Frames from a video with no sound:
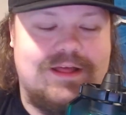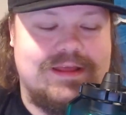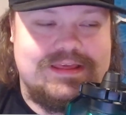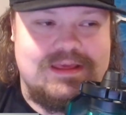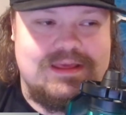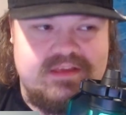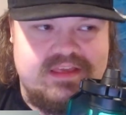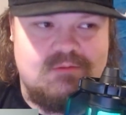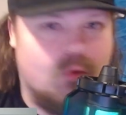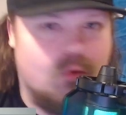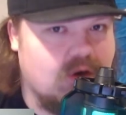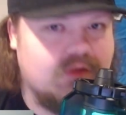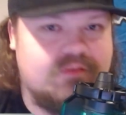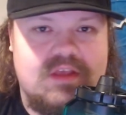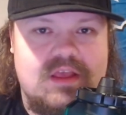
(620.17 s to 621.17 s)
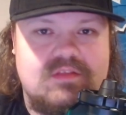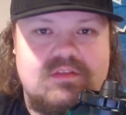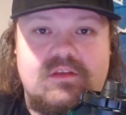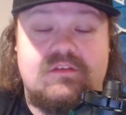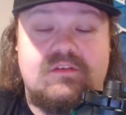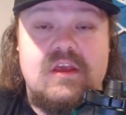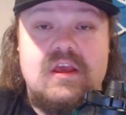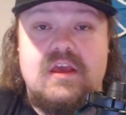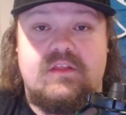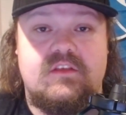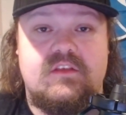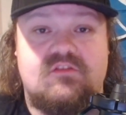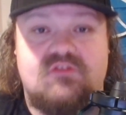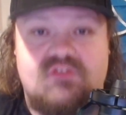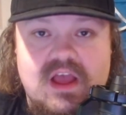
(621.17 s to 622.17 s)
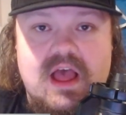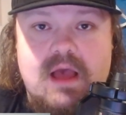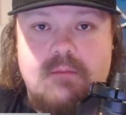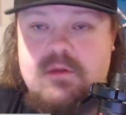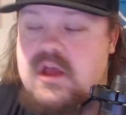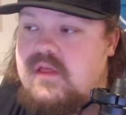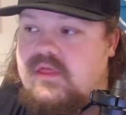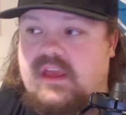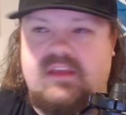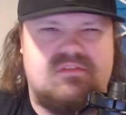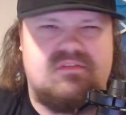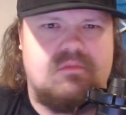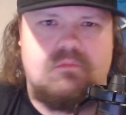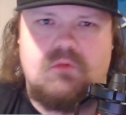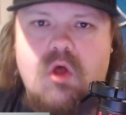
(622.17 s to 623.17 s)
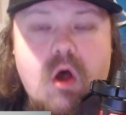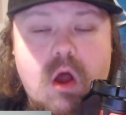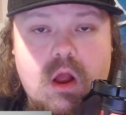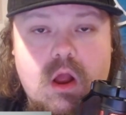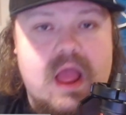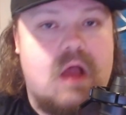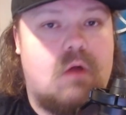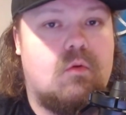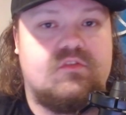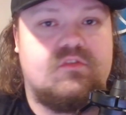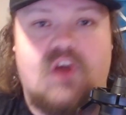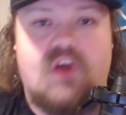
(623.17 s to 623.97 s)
Like he works at this job that gives him long hours,